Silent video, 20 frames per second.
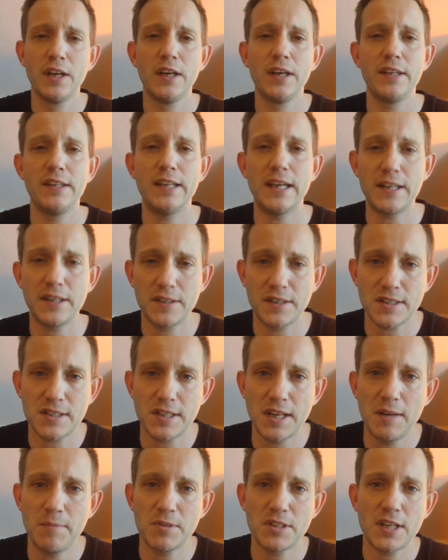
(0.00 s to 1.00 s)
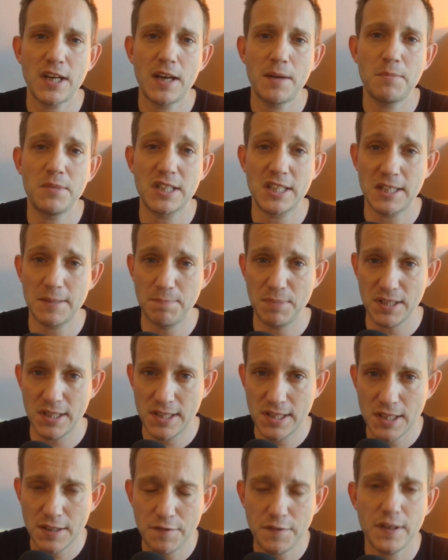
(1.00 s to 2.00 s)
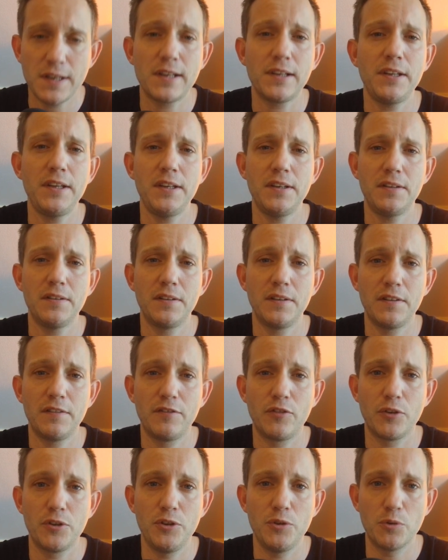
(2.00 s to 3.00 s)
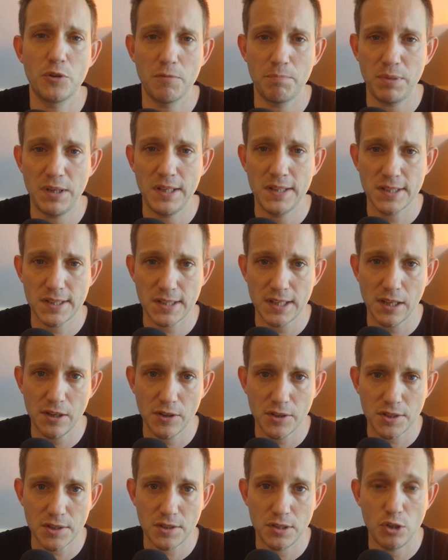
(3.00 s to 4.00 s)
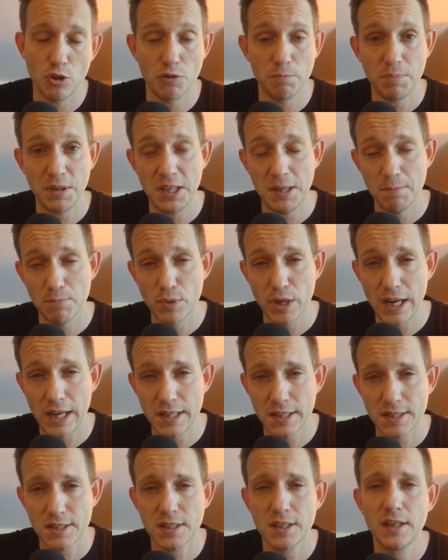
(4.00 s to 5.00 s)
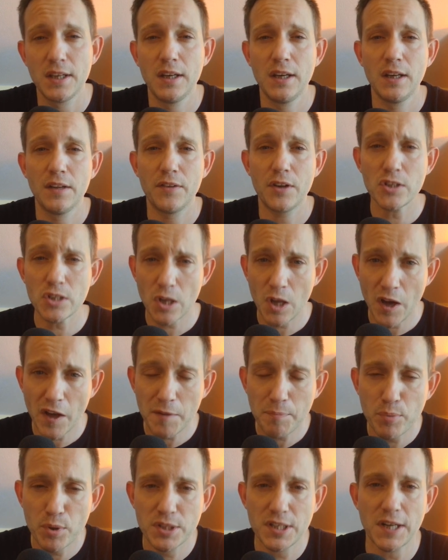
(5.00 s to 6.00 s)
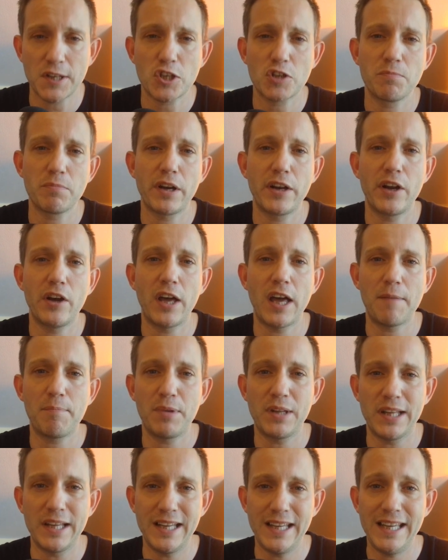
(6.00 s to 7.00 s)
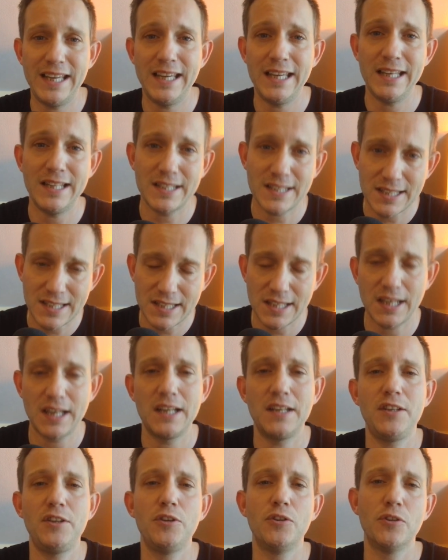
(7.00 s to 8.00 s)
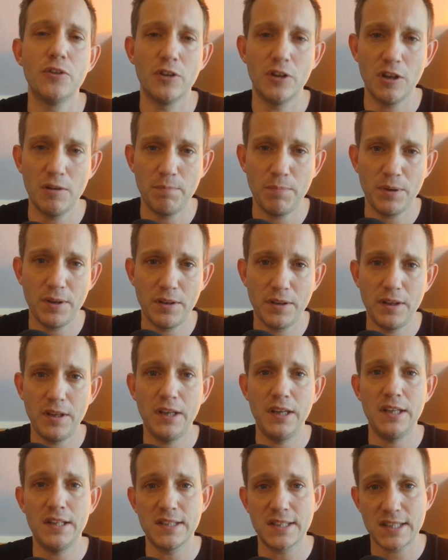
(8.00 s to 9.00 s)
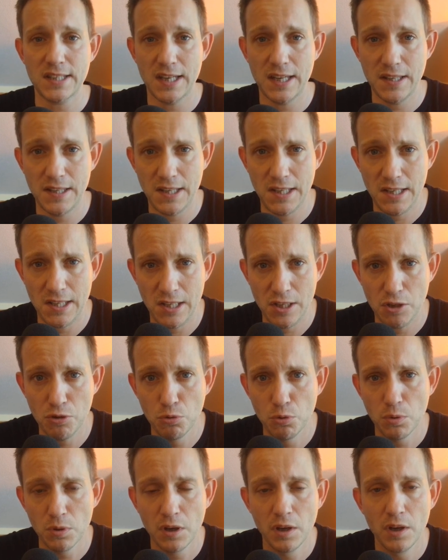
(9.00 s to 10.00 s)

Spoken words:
Yet at the same time, is specifically for European sellers, European brands, there's a lot of production by now happening inside Europe, inside the EU,